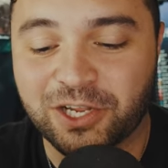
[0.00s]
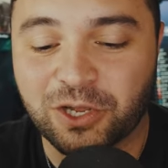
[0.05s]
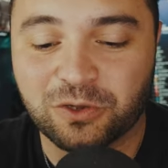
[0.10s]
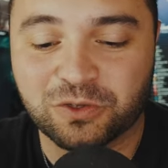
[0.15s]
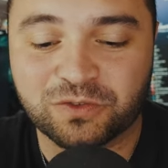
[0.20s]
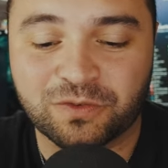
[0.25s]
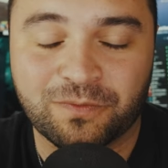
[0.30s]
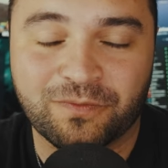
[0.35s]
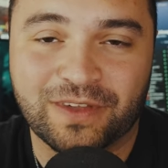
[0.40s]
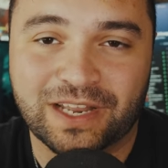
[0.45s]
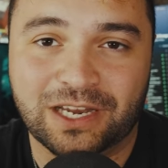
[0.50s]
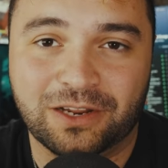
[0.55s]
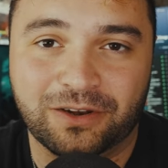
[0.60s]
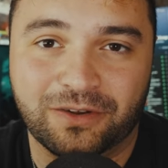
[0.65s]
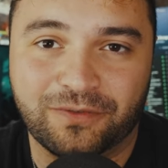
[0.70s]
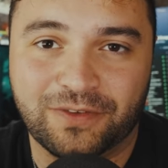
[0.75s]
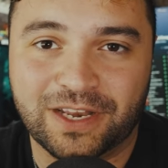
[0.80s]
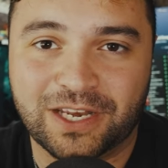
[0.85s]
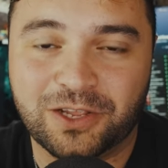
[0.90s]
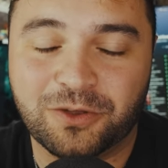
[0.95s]
goes from venue
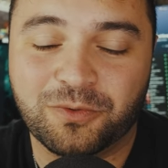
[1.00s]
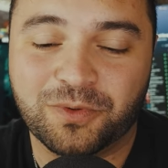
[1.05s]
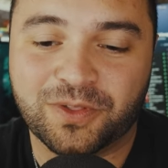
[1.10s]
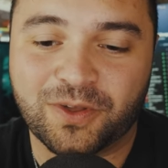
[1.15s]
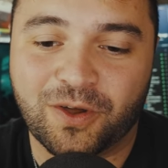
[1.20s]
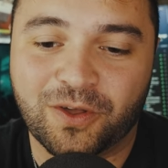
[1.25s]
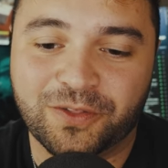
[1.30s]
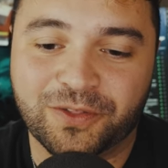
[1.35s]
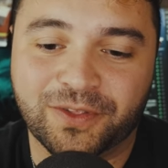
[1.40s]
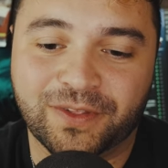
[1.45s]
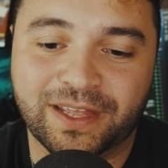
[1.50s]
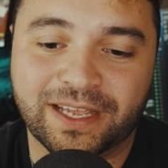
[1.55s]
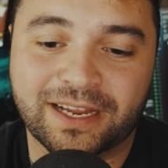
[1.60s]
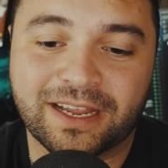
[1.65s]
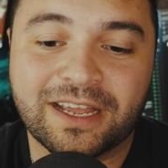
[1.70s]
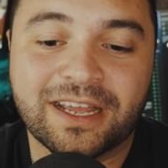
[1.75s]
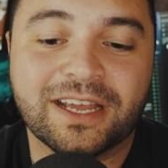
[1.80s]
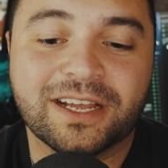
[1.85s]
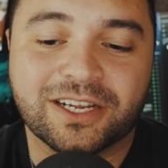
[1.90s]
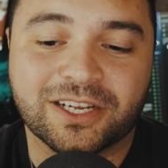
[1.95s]
to venue with all the like
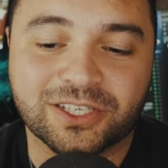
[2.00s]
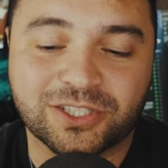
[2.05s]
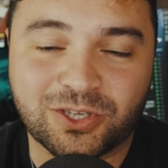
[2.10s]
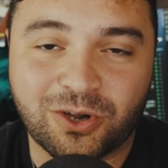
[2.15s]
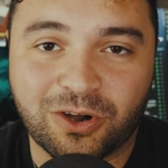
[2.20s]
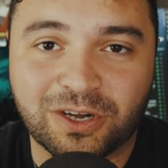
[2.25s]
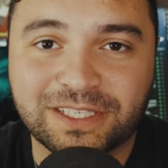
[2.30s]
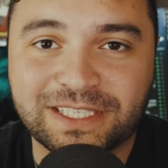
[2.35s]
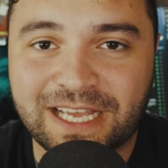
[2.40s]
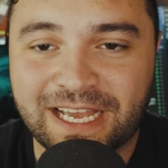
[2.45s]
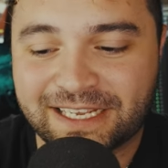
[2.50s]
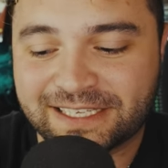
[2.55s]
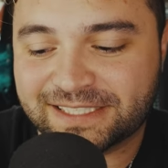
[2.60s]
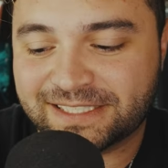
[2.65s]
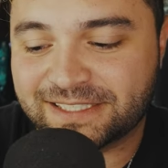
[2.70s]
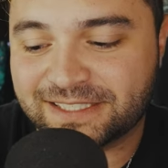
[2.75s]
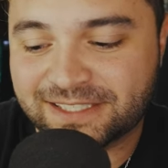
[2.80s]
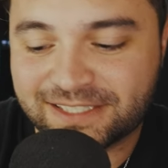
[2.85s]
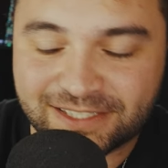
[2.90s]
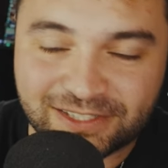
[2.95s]
guitar
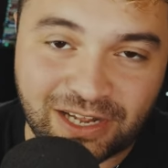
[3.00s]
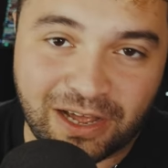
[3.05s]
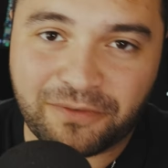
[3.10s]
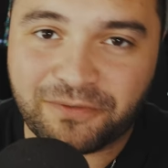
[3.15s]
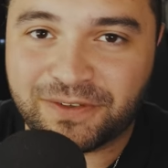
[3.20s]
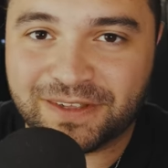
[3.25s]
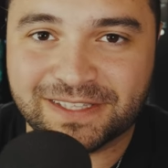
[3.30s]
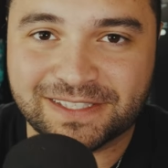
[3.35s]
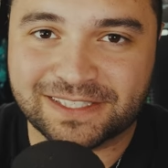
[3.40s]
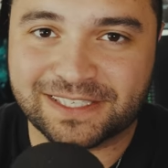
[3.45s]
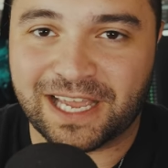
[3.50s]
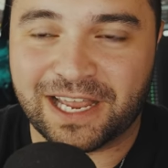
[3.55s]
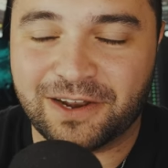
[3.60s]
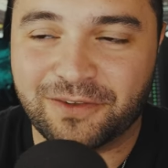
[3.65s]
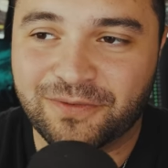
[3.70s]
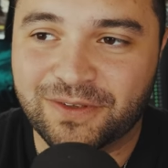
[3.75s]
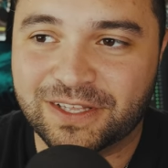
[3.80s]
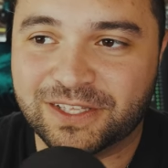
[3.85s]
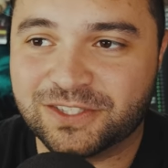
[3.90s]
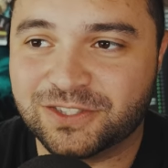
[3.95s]
techs stuff inside
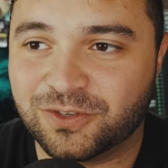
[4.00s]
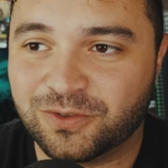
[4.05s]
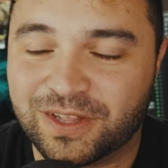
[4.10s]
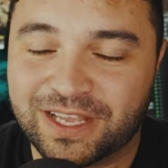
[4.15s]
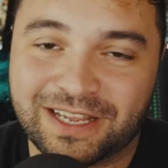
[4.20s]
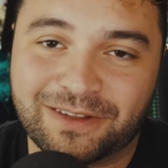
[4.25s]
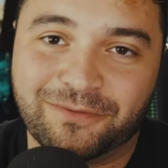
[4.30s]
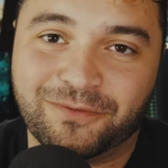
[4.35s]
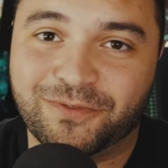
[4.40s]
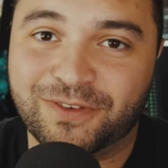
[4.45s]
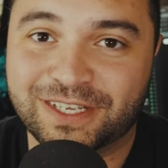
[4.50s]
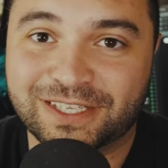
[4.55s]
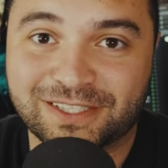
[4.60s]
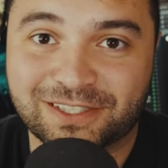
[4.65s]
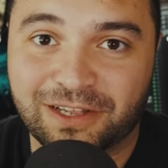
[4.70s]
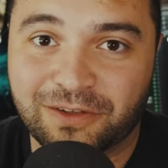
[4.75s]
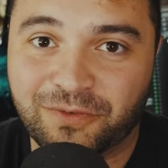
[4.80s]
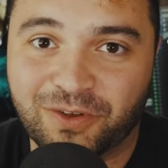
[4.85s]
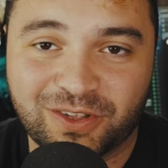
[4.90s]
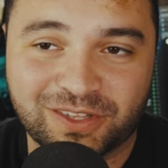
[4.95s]
of it so they can fix
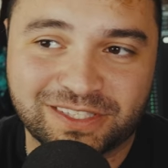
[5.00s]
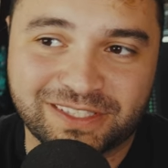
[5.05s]
stuff on